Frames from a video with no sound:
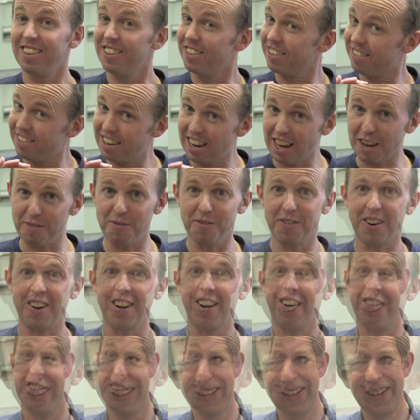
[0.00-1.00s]
Doesn't happen
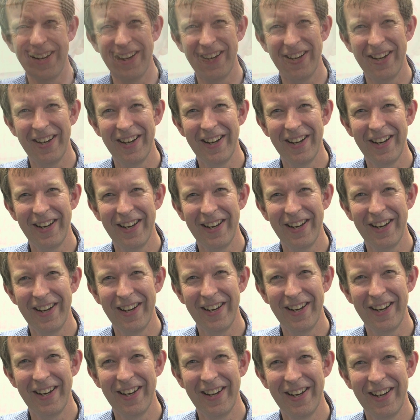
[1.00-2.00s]
very often, but it can happen.
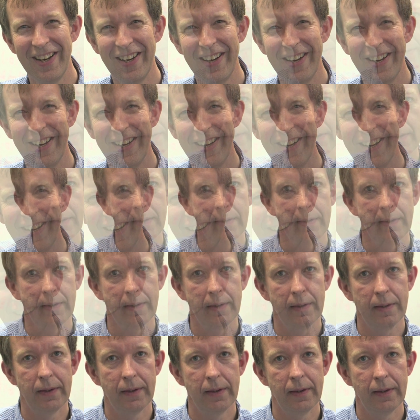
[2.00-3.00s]
And then
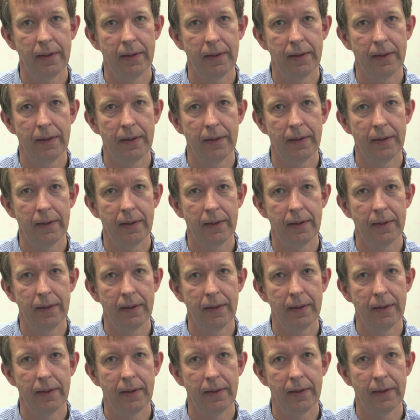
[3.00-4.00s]
he'll explode, and
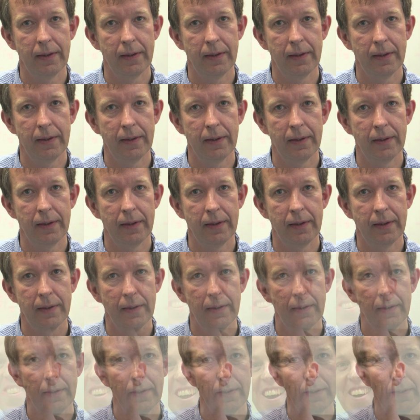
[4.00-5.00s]
he'll explode the
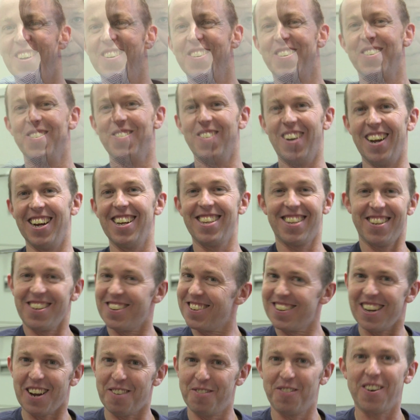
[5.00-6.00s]
universe around him, right? So it
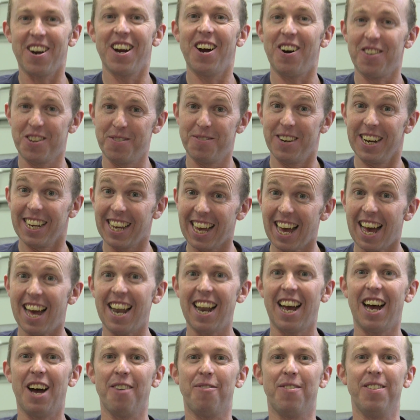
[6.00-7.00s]
doesn't happen very often, but it
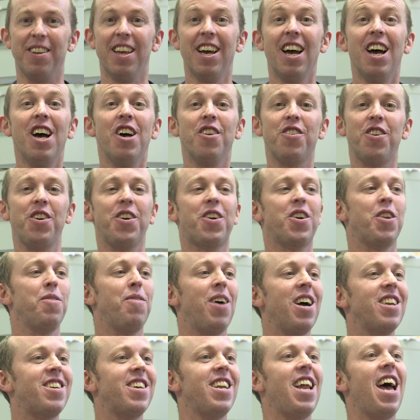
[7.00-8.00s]
can happen. So you can
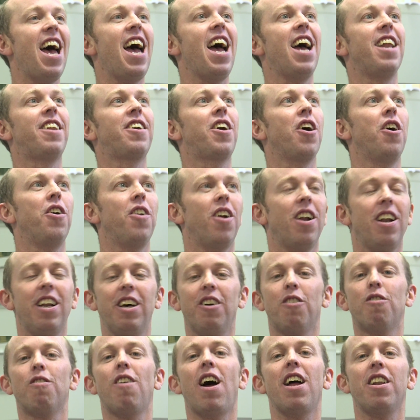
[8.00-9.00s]
imagine Ed going on a
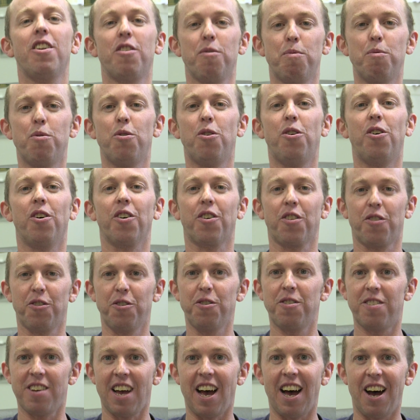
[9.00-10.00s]
little random walk
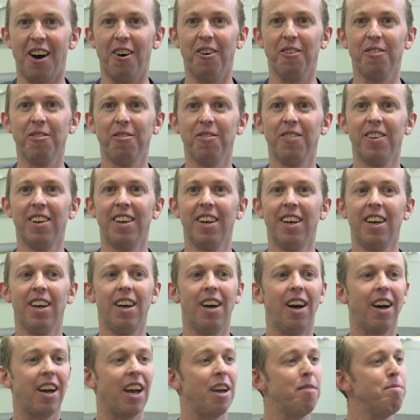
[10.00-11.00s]
through town.
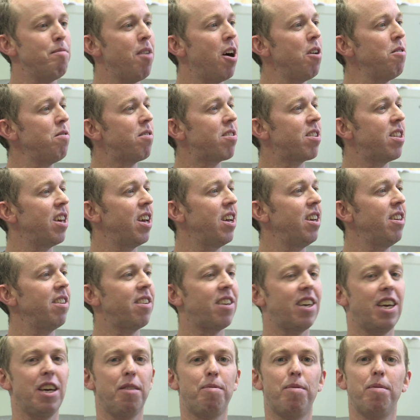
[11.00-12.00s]
Okay, most
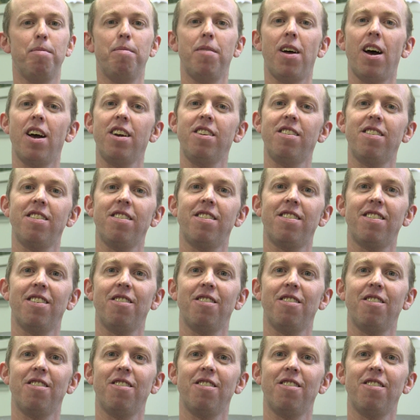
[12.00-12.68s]
things keep him nice and